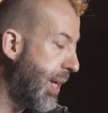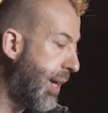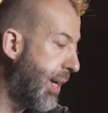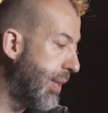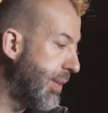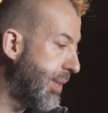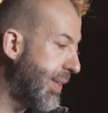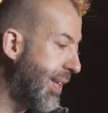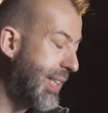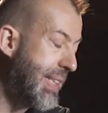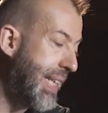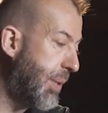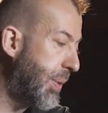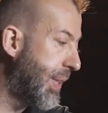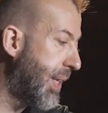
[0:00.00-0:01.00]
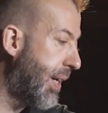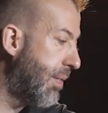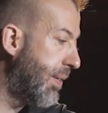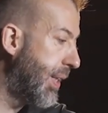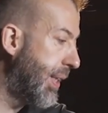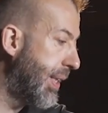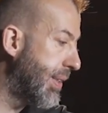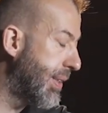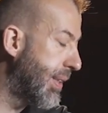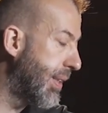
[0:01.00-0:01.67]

And the idea with that really is